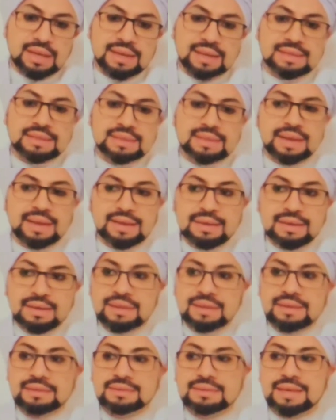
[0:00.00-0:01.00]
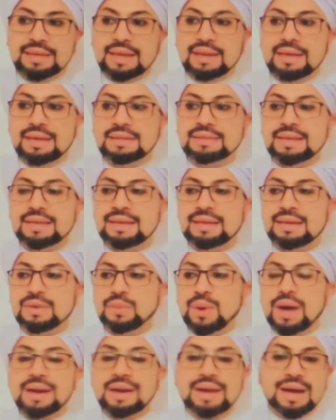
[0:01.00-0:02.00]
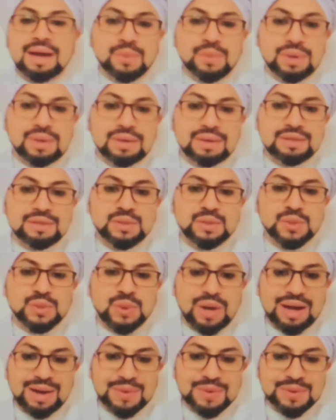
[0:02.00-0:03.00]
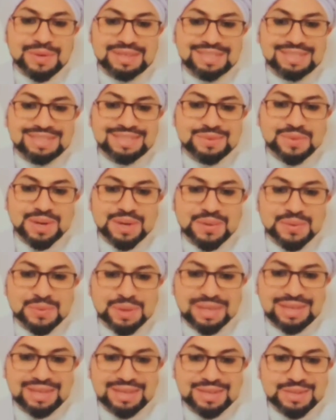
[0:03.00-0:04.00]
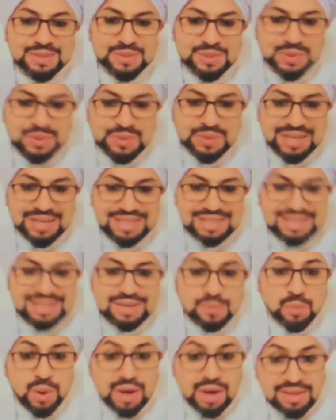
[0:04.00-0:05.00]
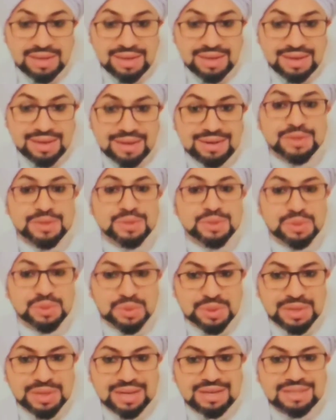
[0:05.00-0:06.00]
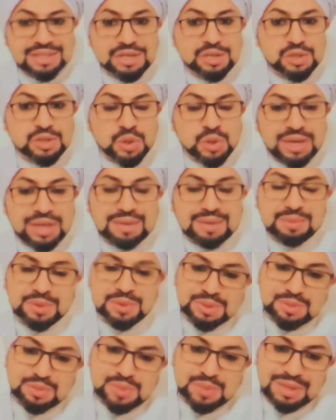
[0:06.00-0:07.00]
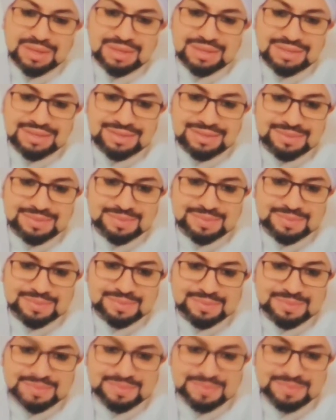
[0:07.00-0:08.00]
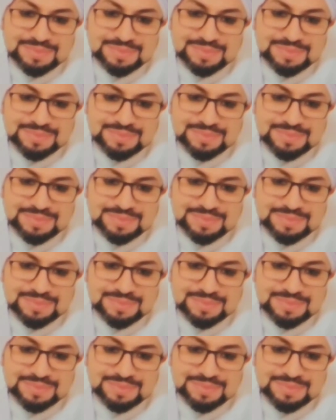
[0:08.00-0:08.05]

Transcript: and then then it taking one hour, two hours, one week, two weeks, one year two years talking about someone else.